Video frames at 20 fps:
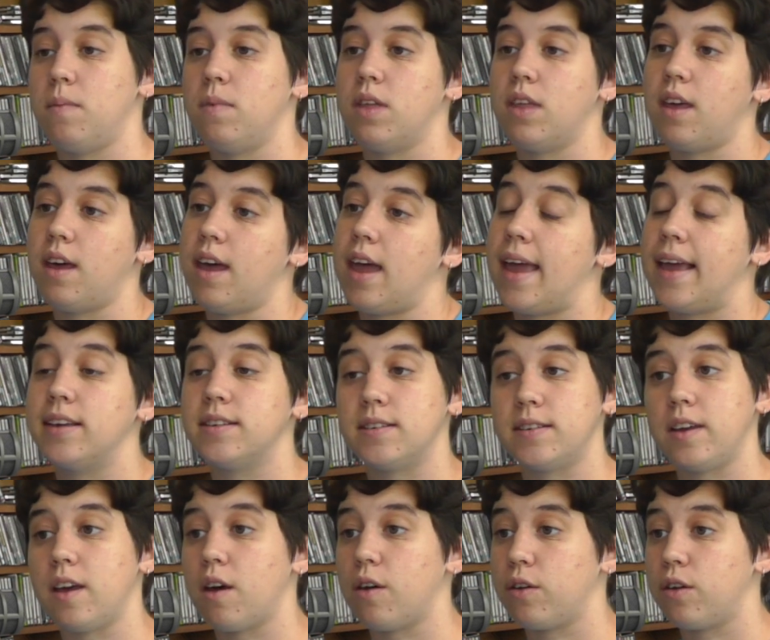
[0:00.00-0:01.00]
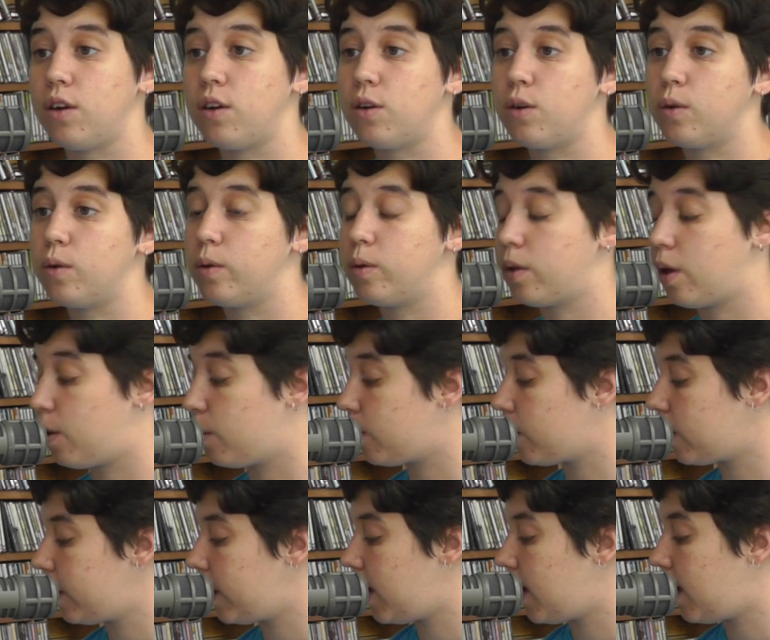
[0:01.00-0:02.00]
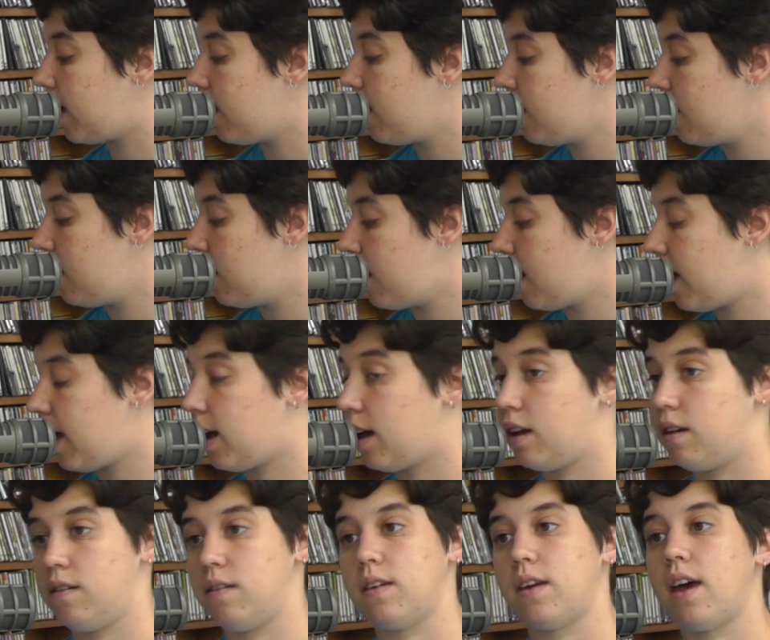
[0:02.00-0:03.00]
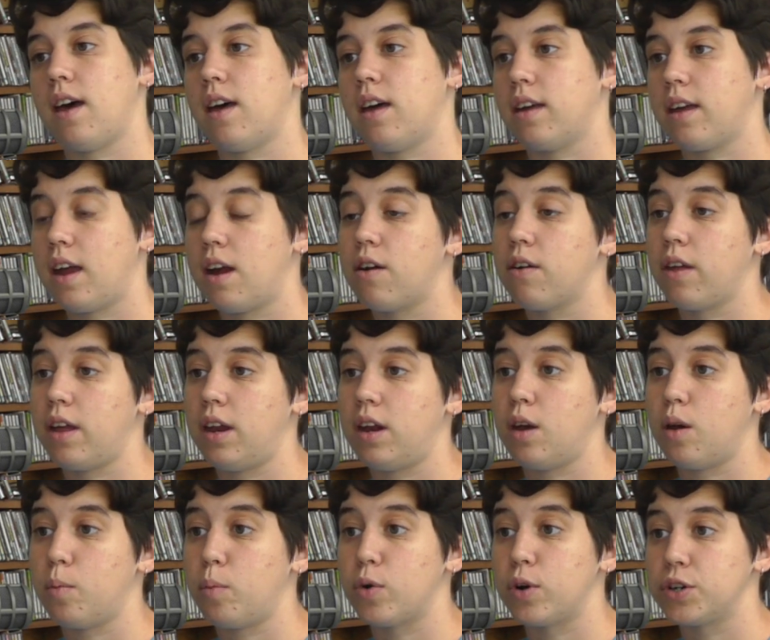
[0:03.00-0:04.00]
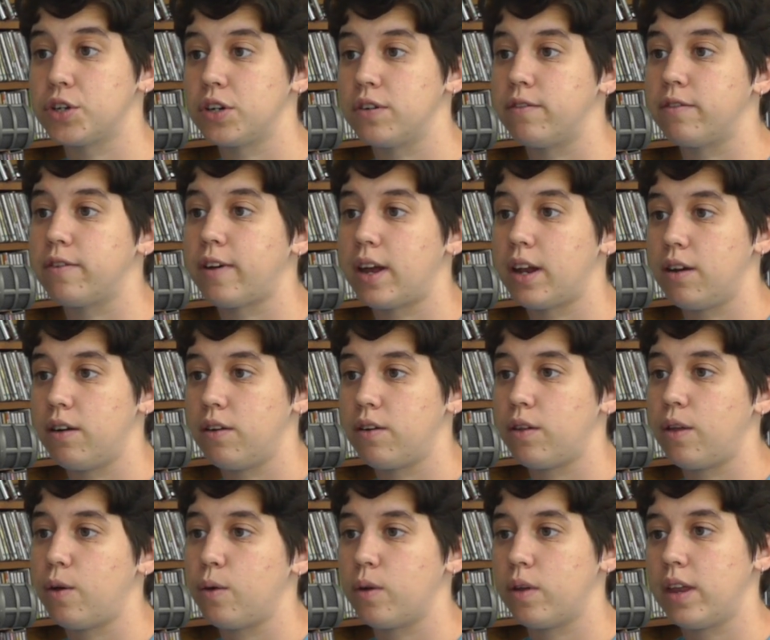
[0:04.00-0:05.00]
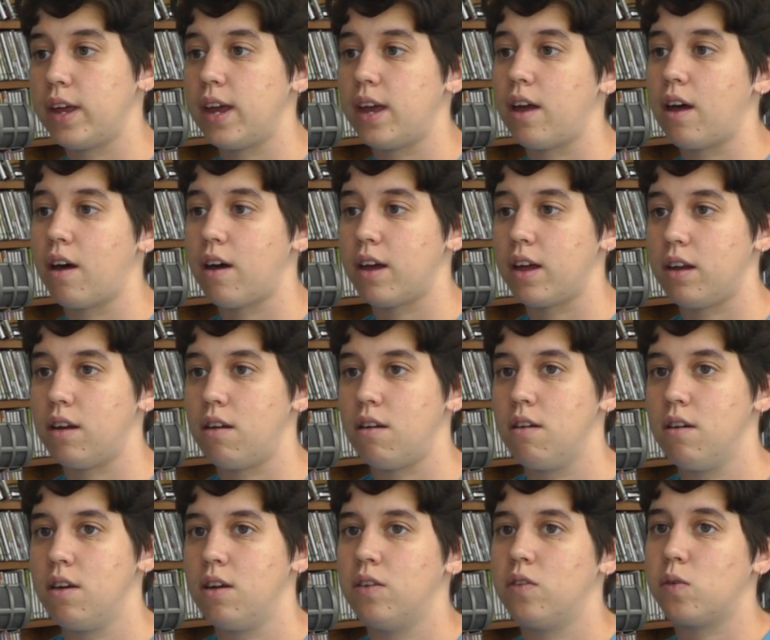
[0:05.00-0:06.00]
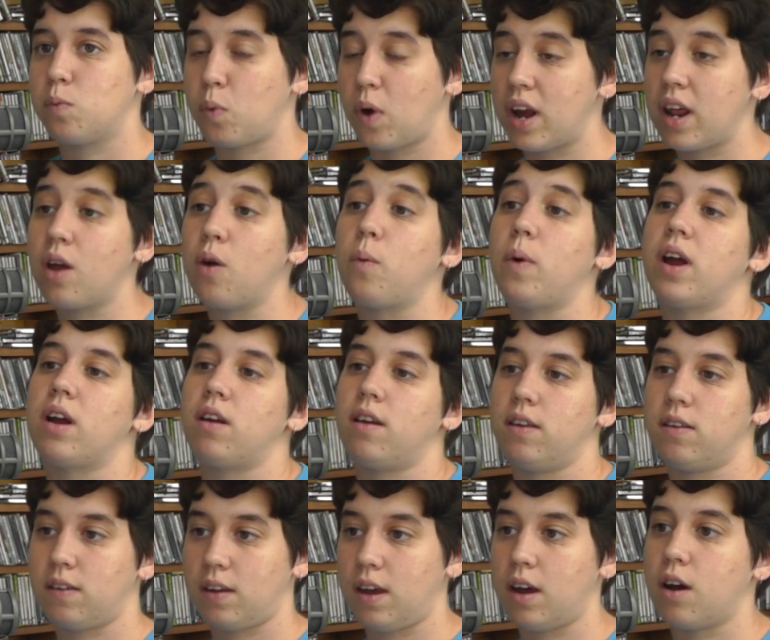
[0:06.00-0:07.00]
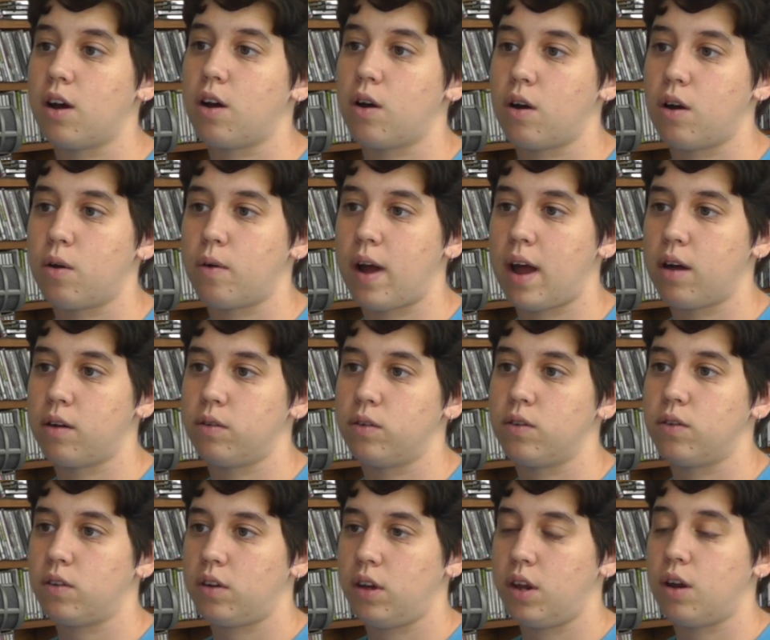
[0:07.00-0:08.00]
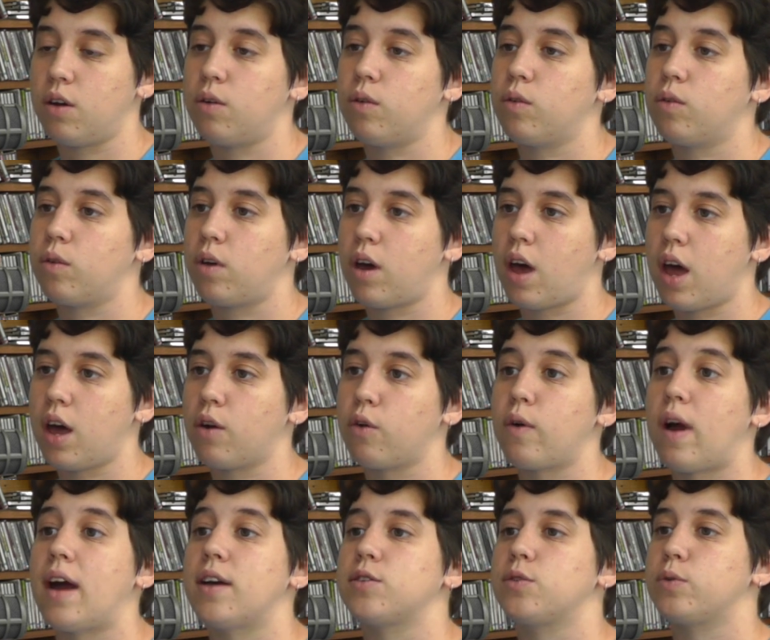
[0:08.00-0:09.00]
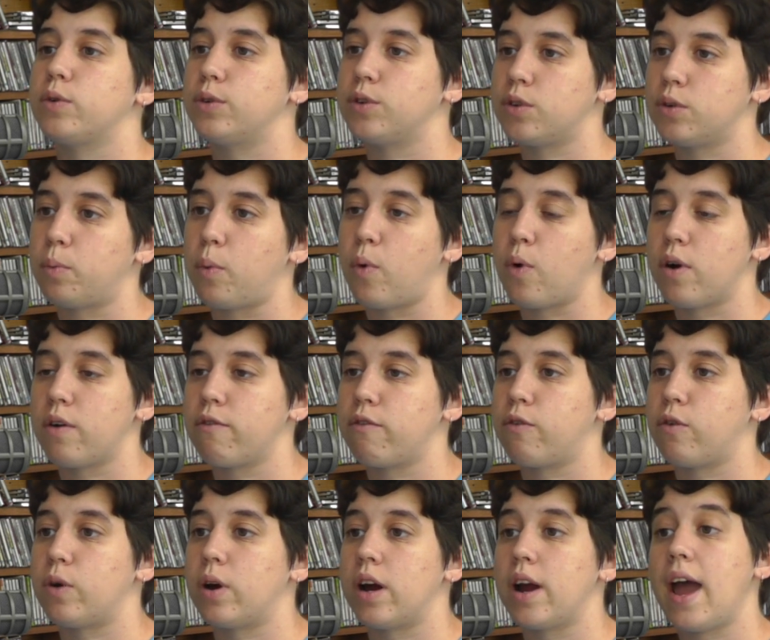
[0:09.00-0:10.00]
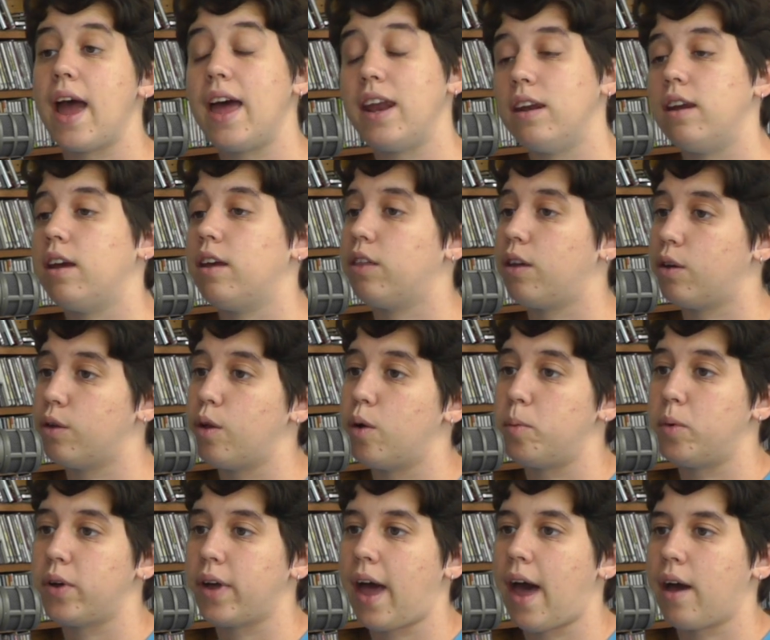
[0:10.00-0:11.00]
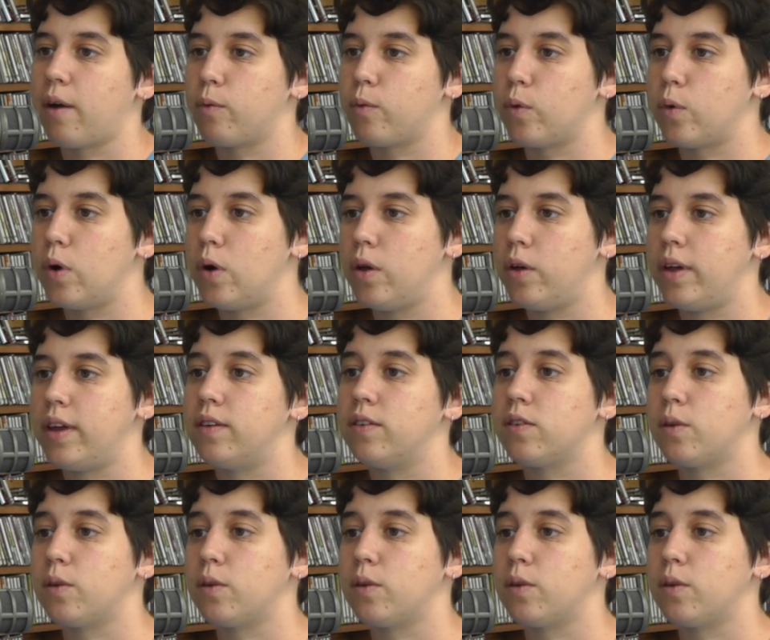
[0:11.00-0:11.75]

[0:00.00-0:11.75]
the ACLU locally, and Carolina Abortion Fund locally on spreading awareness here around, grassroots support for ending the global gag rule and